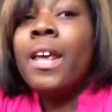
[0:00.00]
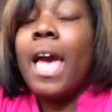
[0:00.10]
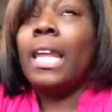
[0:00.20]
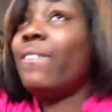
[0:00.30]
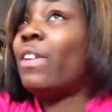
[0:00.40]

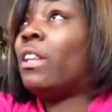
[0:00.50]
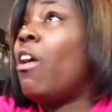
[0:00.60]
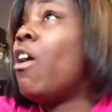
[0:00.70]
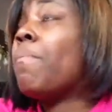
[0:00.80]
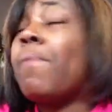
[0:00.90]
and live a
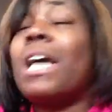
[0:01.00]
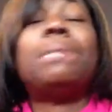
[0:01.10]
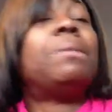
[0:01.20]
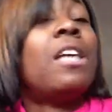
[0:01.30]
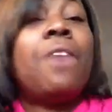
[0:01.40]
long,
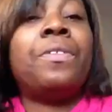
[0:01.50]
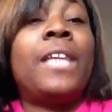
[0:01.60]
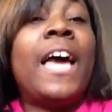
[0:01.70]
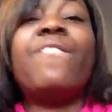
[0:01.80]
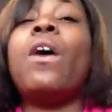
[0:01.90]
prosperous, healthy
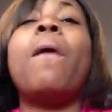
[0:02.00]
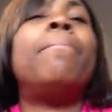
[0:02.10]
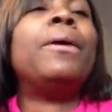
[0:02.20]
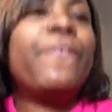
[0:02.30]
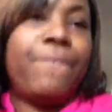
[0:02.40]
life,
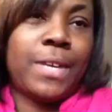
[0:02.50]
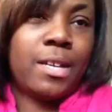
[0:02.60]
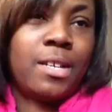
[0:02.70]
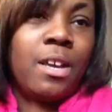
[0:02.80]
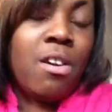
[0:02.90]

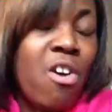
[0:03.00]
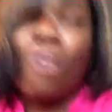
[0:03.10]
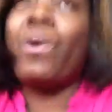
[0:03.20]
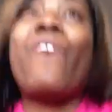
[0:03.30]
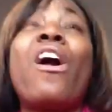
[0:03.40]
perfect. Or
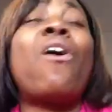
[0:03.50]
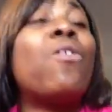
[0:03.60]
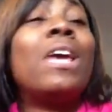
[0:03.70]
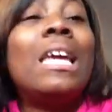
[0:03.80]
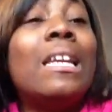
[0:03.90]
whether I go
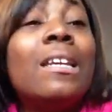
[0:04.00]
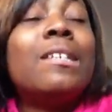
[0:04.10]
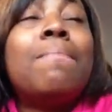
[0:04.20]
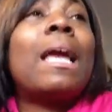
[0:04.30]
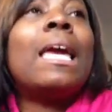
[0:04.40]

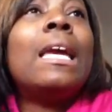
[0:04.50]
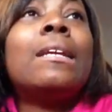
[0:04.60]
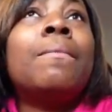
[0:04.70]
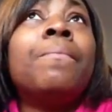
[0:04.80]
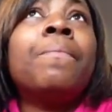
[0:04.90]
to my
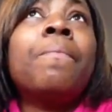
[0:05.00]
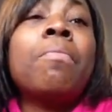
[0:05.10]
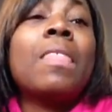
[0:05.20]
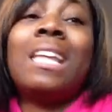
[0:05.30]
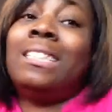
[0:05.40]
kingdom
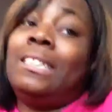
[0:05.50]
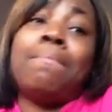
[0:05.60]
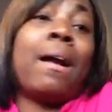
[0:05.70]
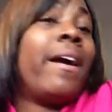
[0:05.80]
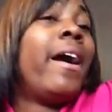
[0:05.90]
and see
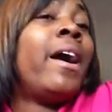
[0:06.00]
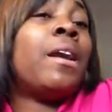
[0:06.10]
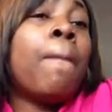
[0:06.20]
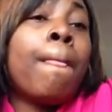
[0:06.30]
my God,